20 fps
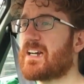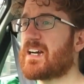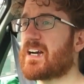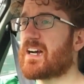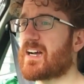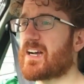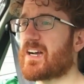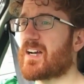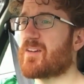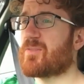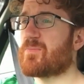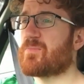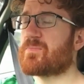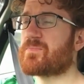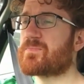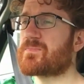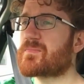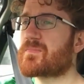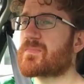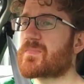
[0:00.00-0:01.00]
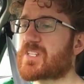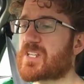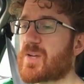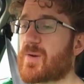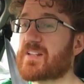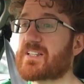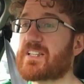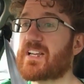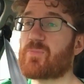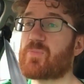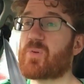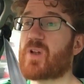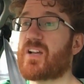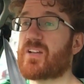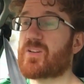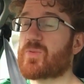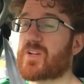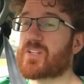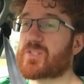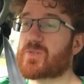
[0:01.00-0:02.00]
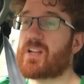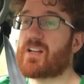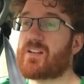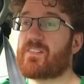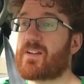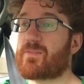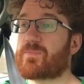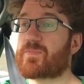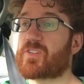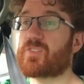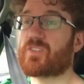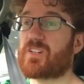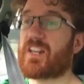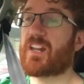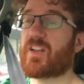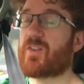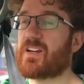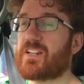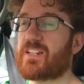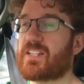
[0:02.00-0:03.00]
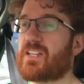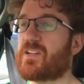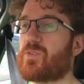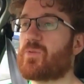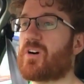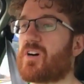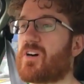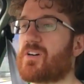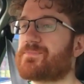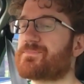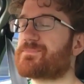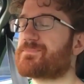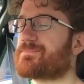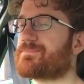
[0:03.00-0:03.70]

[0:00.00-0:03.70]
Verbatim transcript: Um, so I, I blind weighed, so I have absolutely no idea what